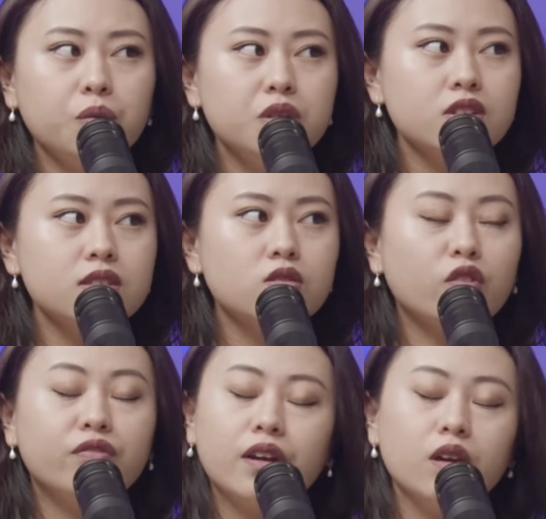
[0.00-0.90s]
just
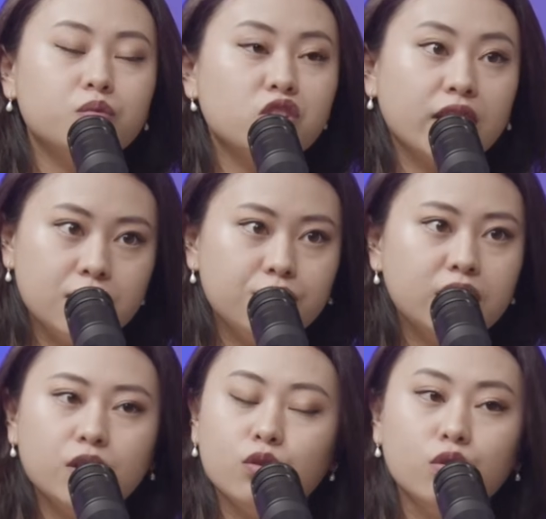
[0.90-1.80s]
very objectively
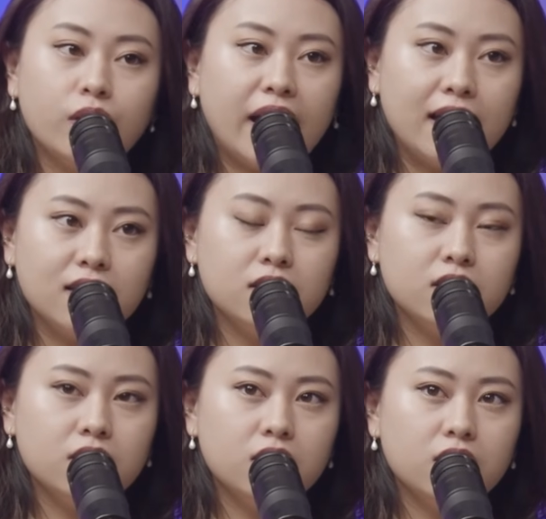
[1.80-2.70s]
you look at
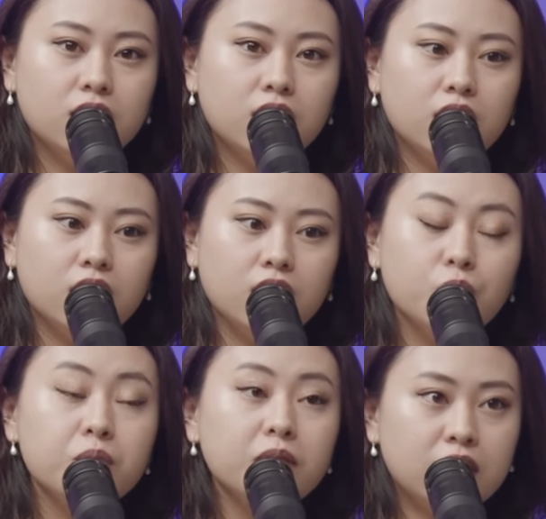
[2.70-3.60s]

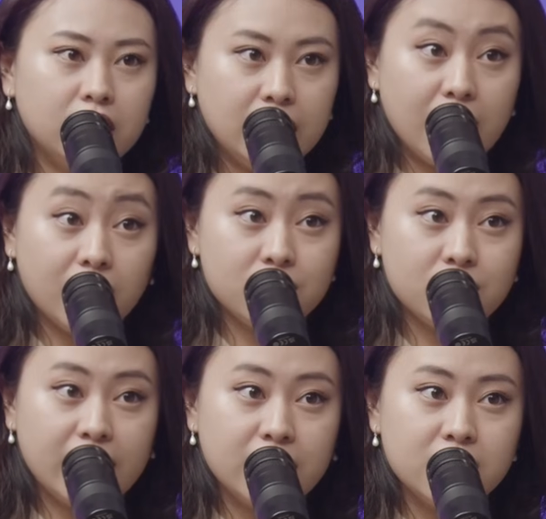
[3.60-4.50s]
women in Naga
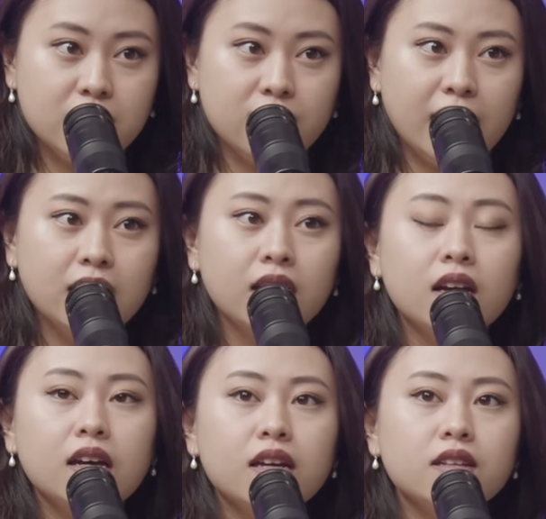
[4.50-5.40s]
society, right?
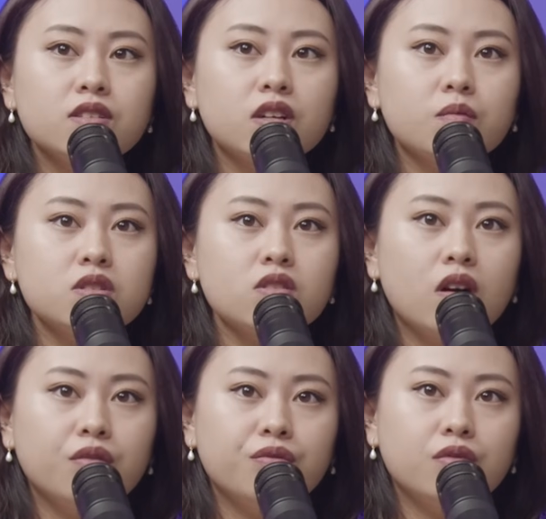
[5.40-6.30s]
In terms
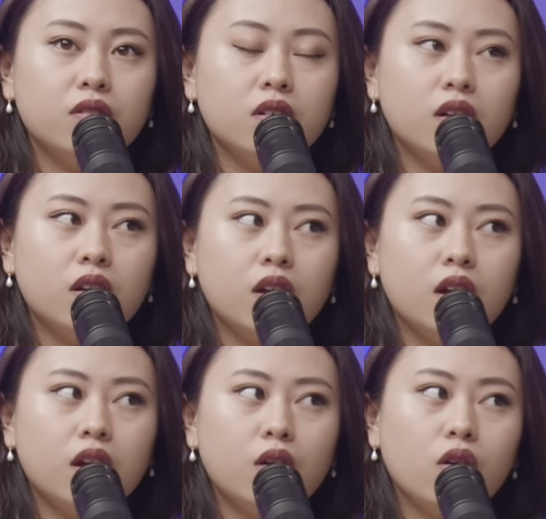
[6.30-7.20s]
of
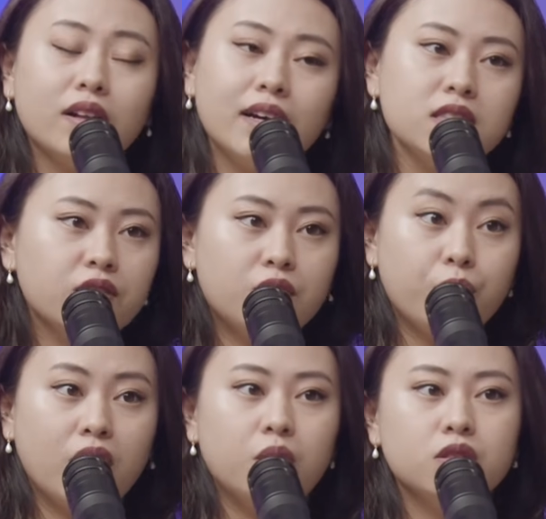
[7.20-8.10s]
all kinds of
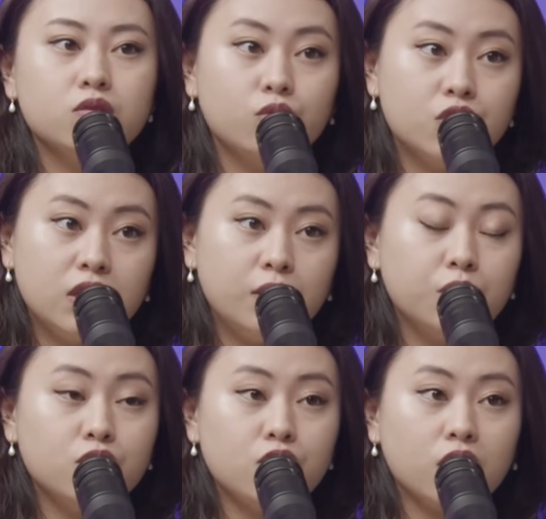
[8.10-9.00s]
empowerment, socially,
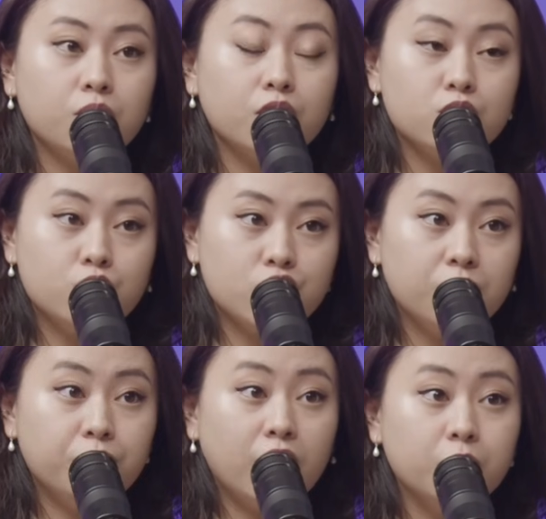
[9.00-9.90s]
when you're talking about social
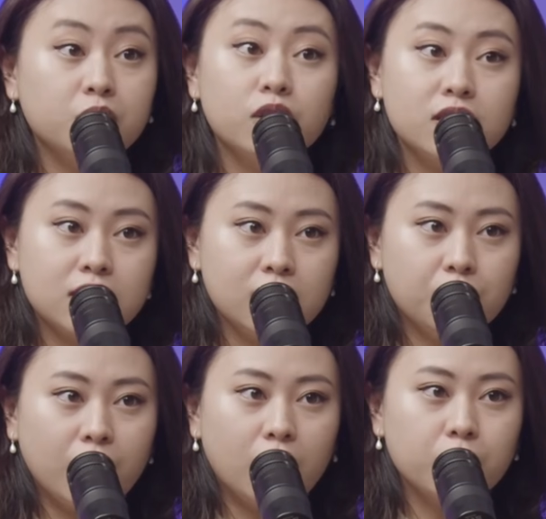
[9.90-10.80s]
empowerment, political
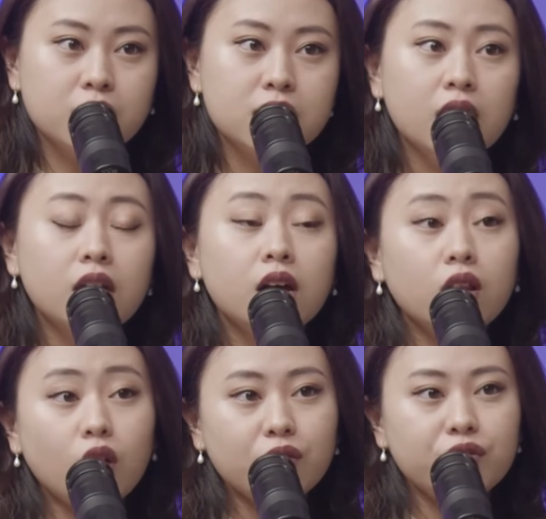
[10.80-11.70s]
empowerment,
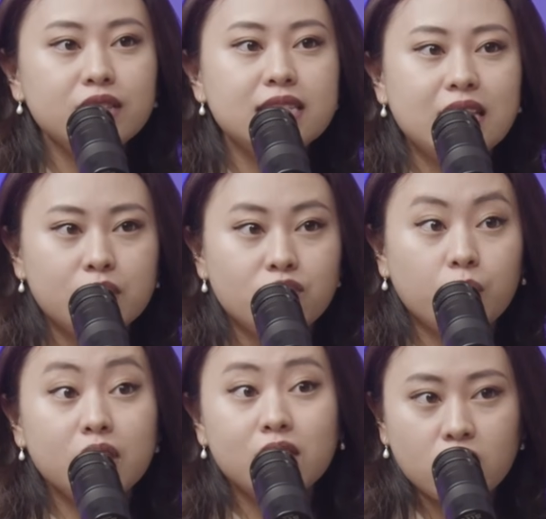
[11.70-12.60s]
a lot of it stems
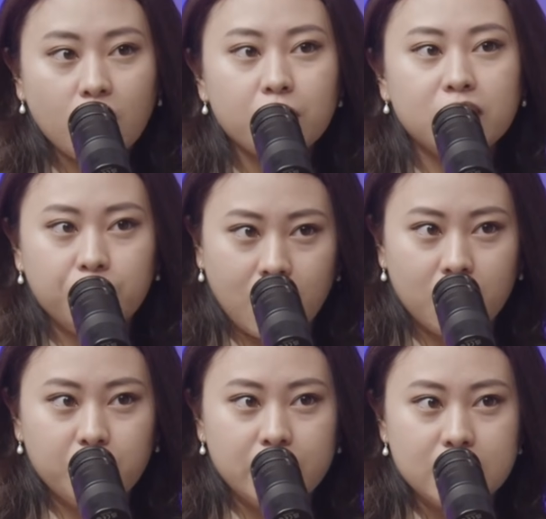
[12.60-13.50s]
from economic
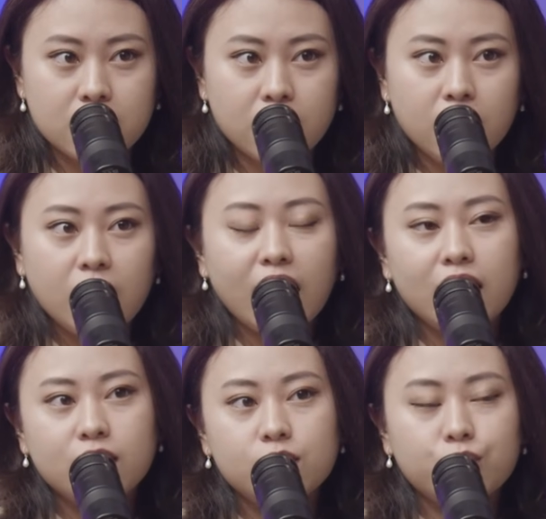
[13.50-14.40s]
empowerment.
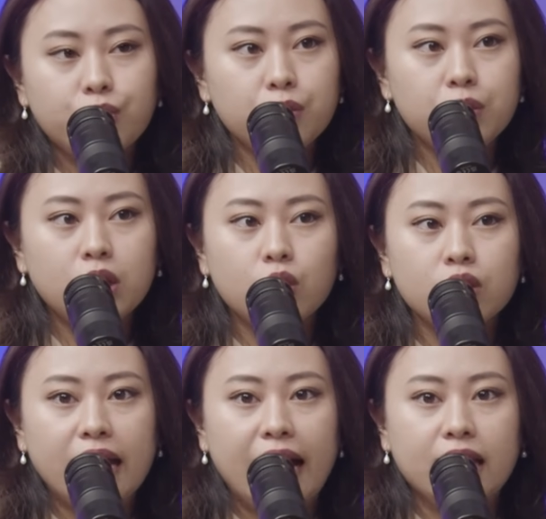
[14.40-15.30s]
And when we
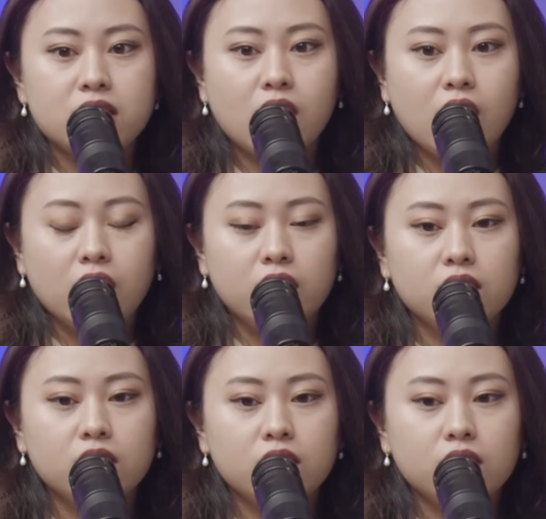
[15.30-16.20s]
look at
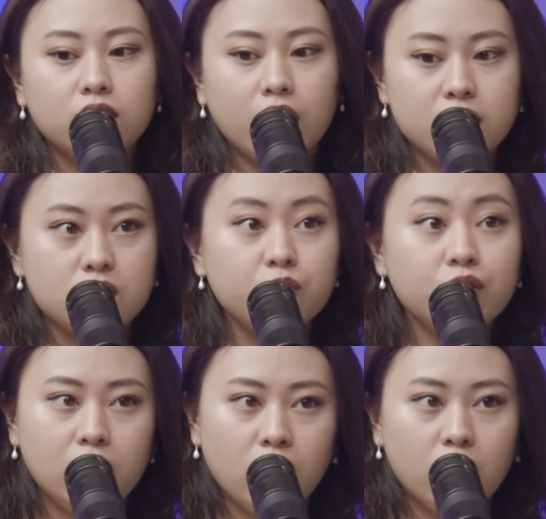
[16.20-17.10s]
our
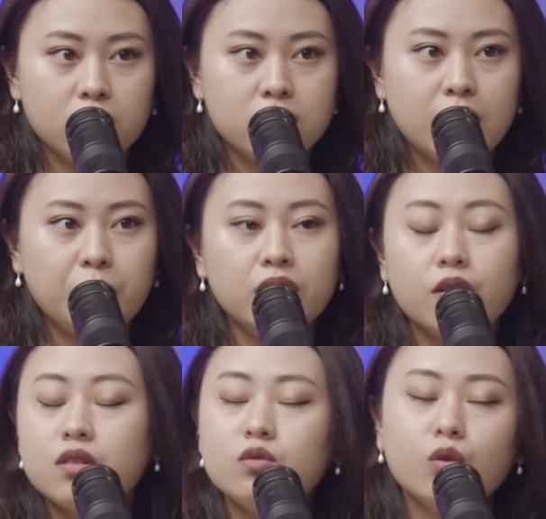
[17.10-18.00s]
customary laws,
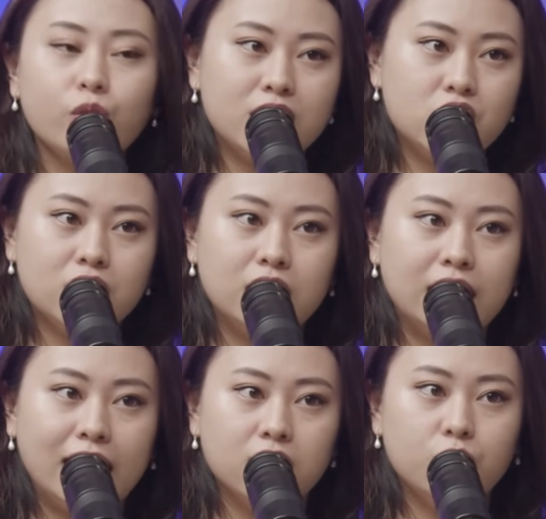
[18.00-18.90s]
there is no question
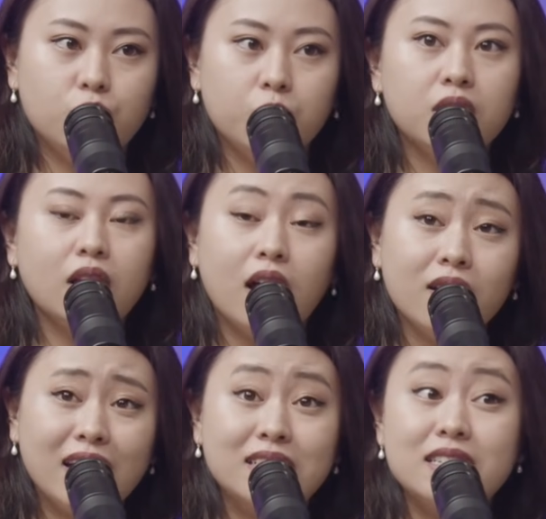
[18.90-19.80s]
that women are
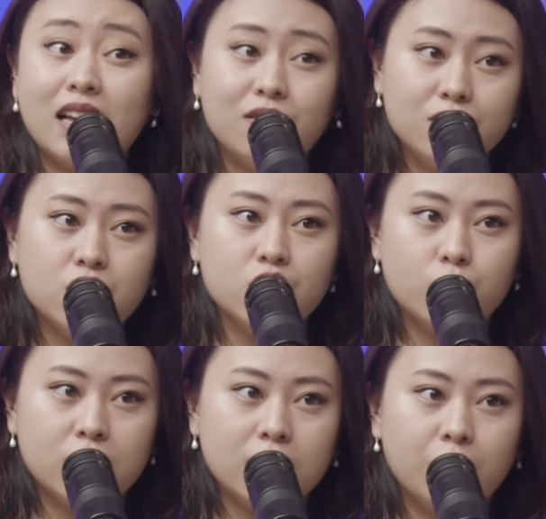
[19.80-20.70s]
at a disadvantage
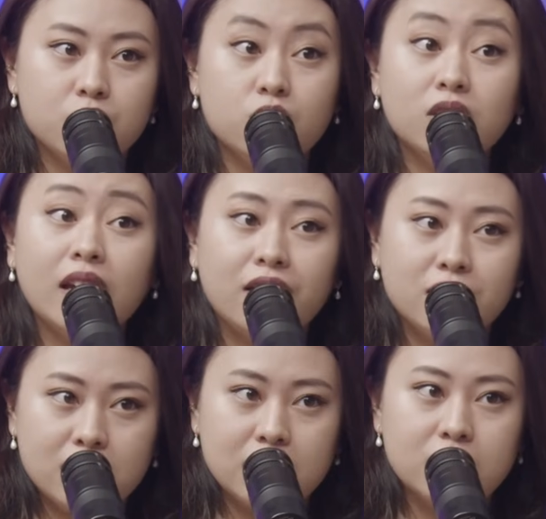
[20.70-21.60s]
when it comes to
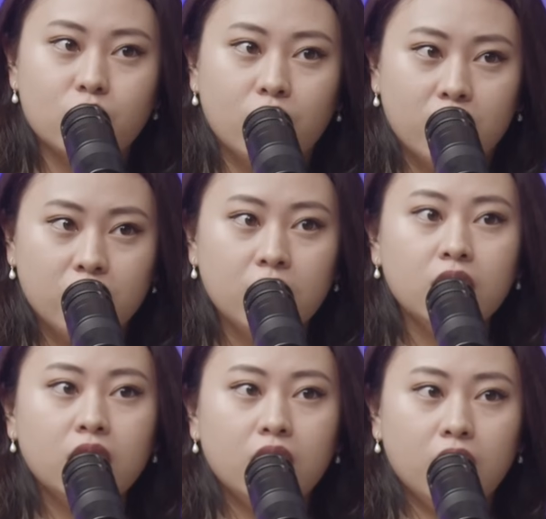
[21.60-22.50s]
inheritance or
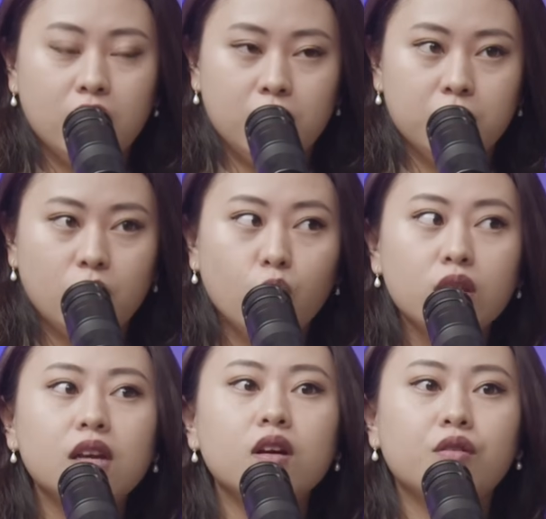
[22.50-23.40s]

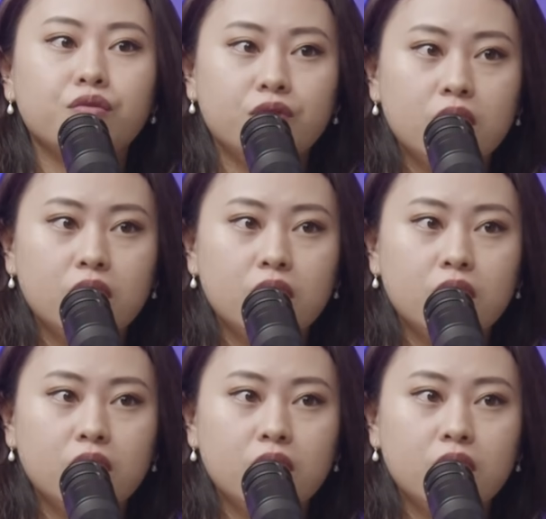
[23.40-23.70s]
owning of